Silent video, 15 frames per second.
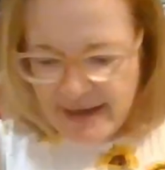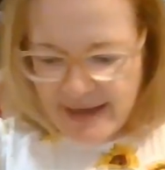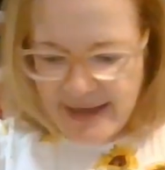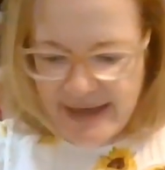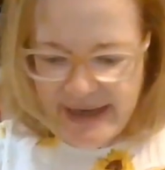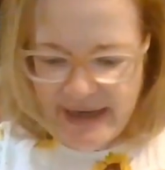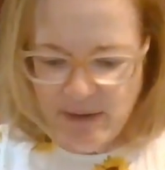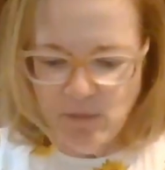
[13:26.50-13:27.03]
it
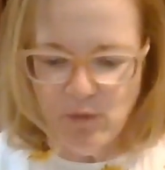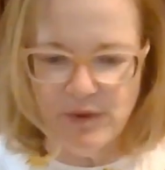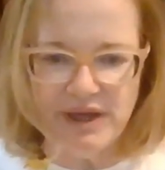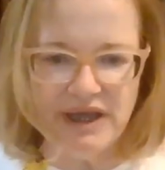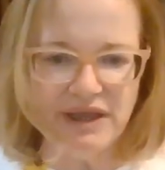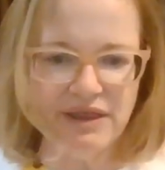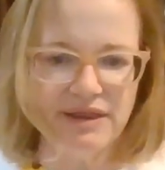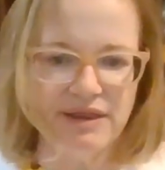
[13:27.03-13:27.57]
came
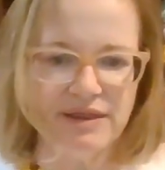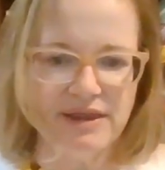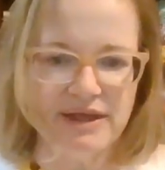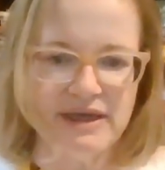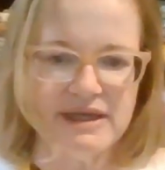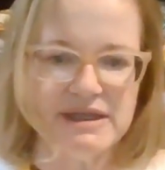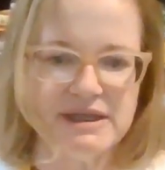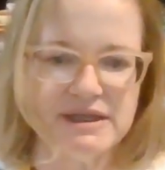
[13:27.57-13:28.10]
with
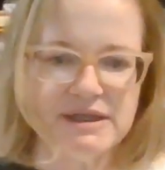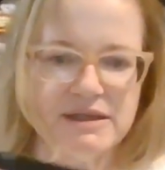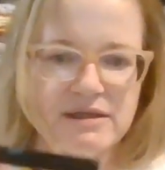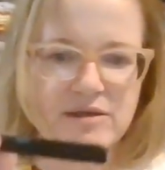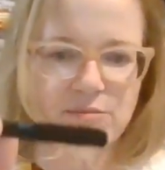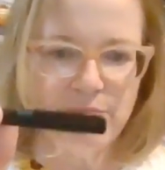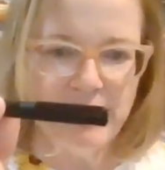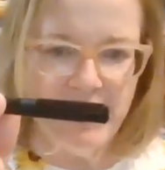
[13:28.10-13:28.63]
this
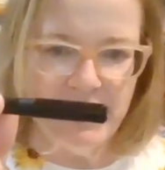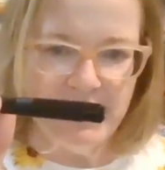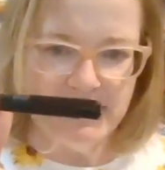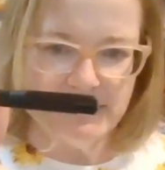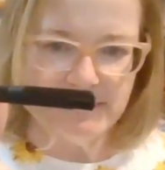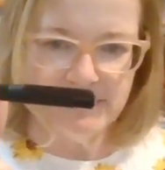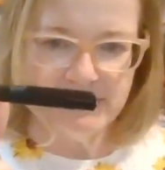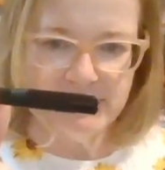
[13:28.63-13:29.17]
pen.
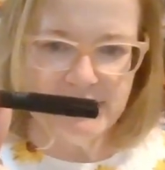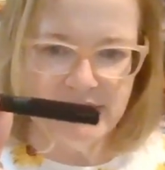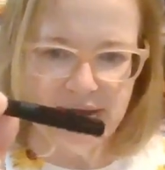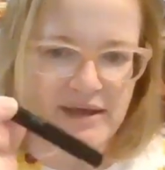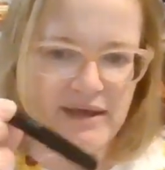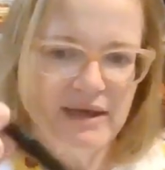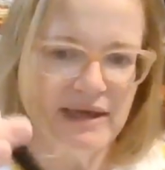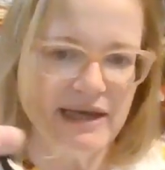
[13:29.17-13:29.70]

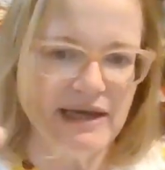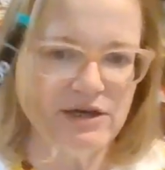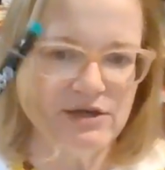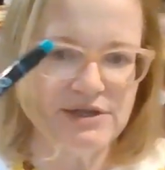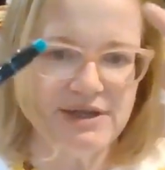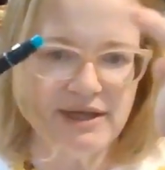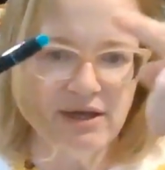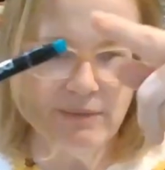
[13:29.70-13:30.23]
And
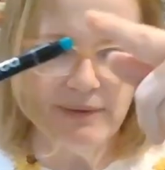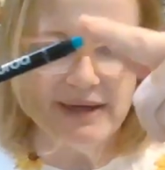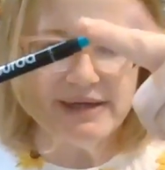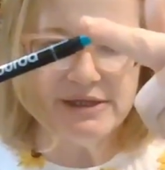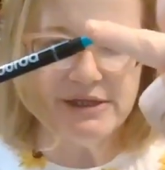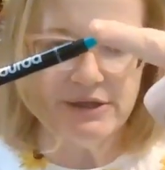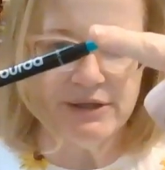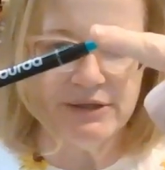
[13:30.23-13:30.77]
here's the
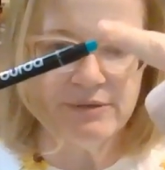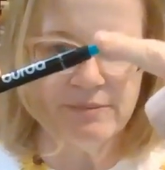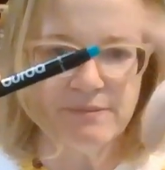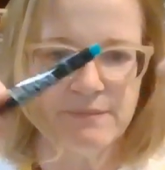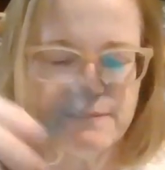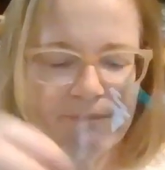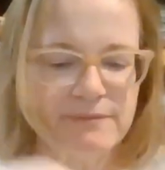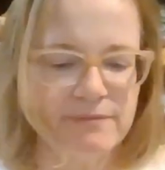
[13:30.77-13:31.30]
eraser,
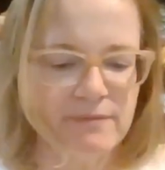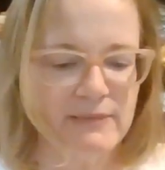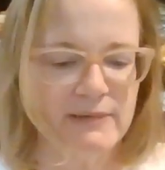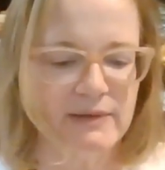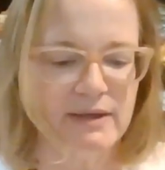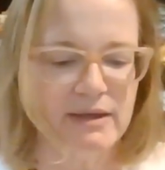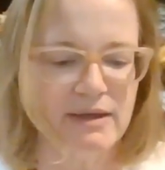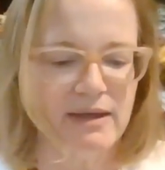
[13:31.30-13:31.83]

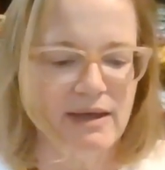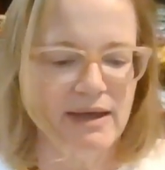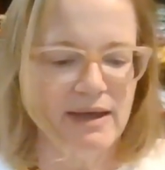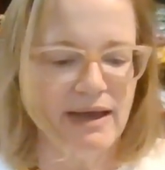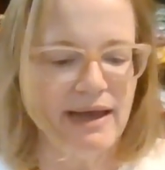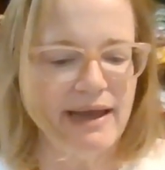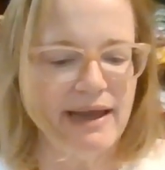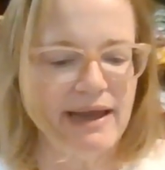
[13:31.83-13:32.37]

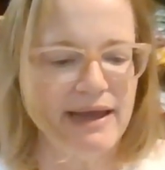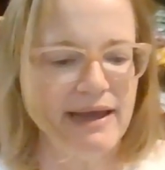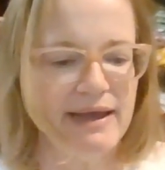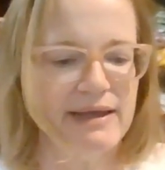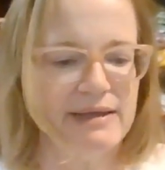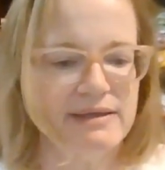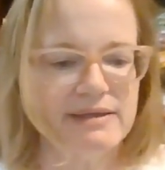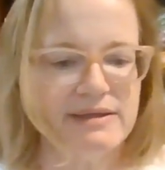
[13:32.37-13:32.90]

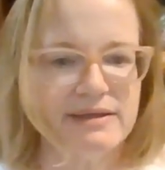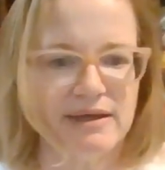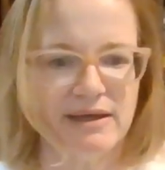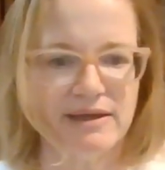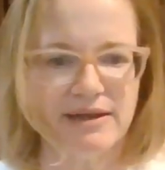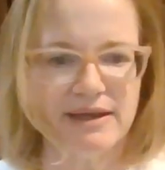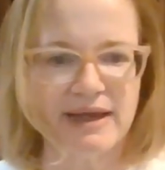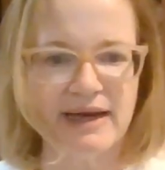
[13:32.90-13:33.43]
and
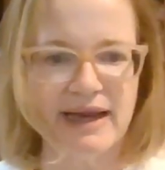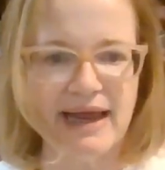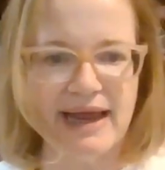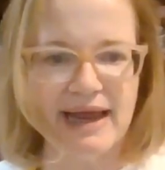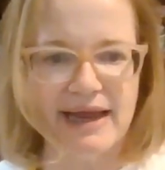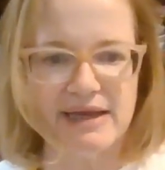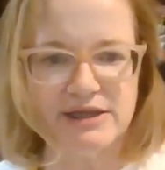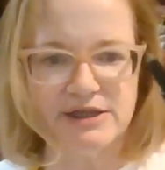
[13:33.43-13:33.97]
then it
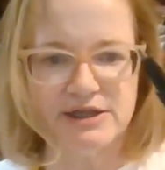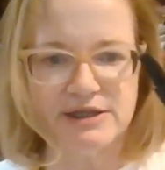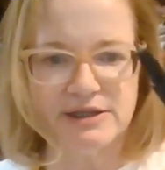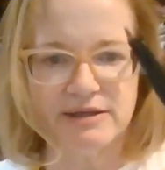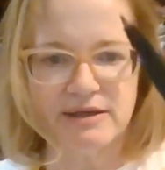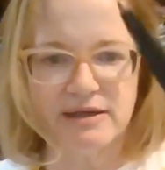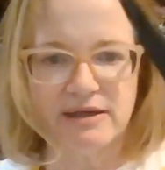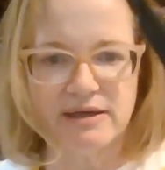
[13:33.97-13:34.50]
has
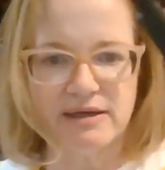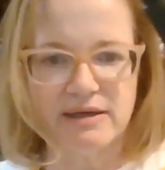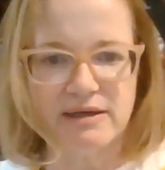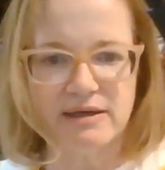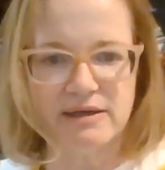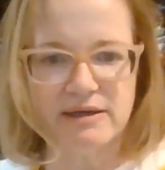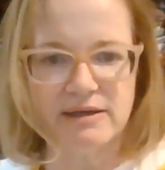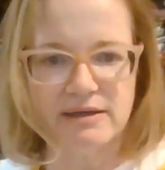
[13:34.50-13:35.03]

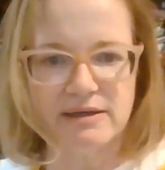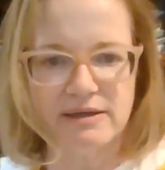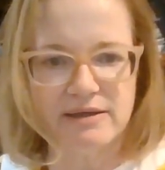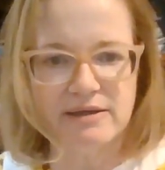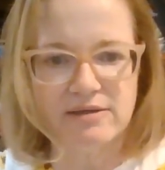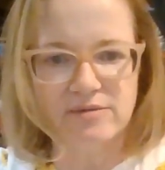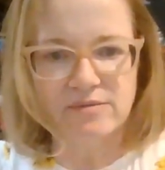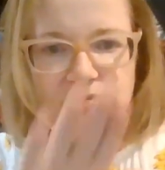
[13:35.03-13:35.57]

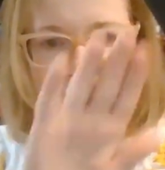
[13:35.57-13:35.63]
a